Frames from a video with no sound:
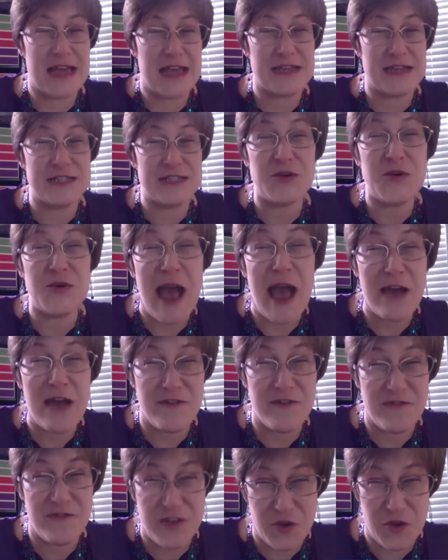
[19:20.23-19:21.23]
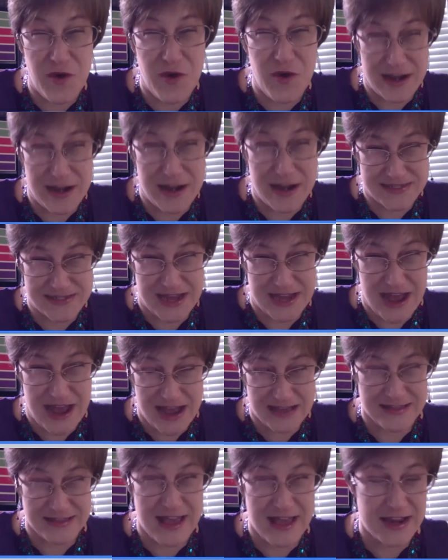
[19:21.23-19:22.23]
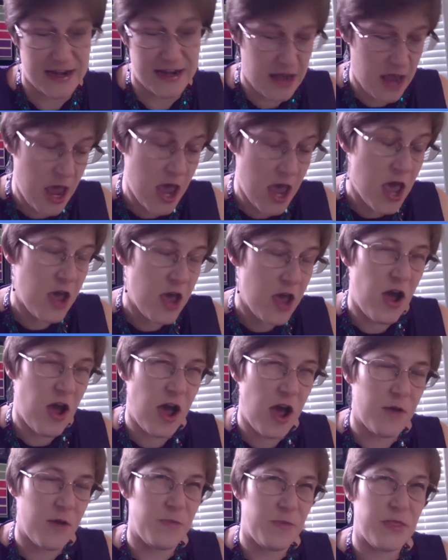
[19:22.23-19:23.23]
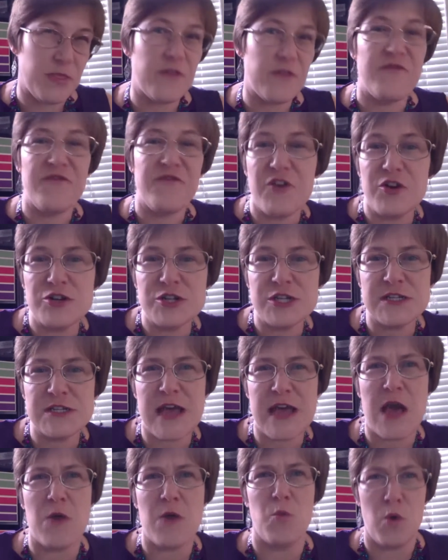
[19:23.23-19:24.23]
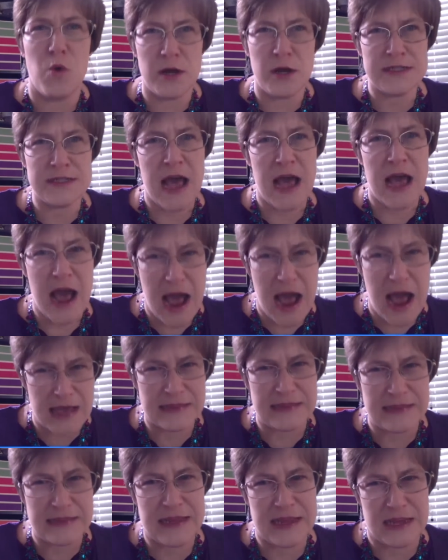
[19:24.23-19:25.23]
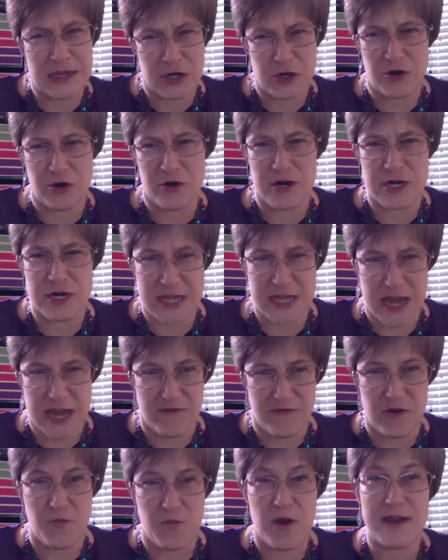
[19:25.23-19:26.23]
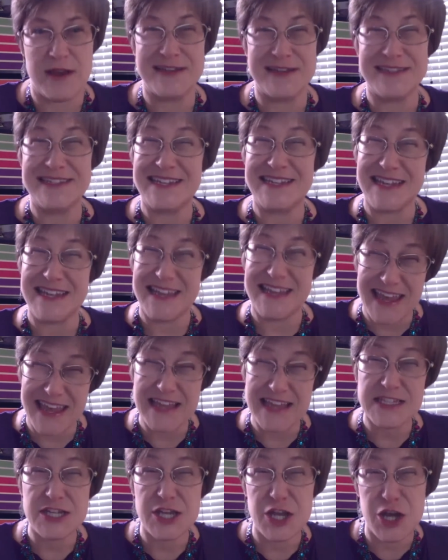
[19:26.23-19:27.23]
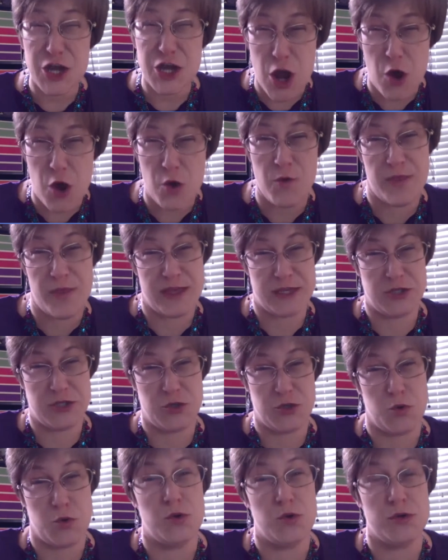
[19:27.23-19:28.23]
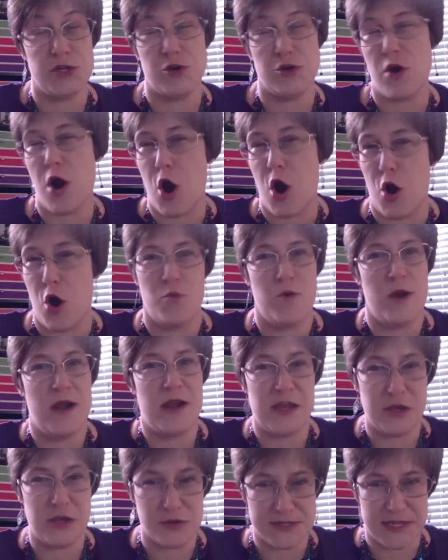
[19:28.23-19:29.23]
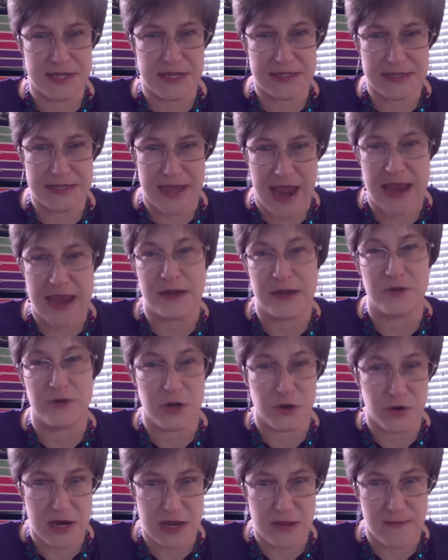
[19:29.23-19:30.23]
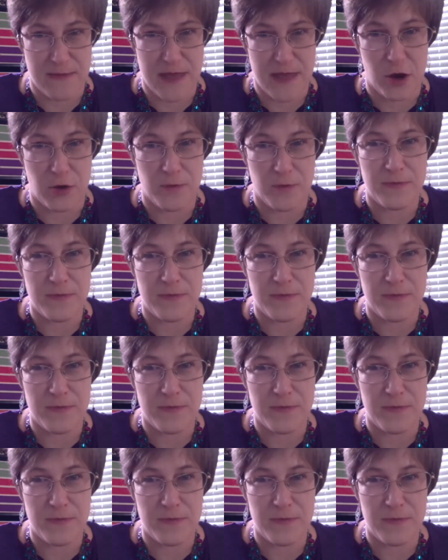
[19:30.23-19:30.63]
do have a few items to highlight. First, I want to highly encourage everyone to get to know the tools you're already using to handle your email.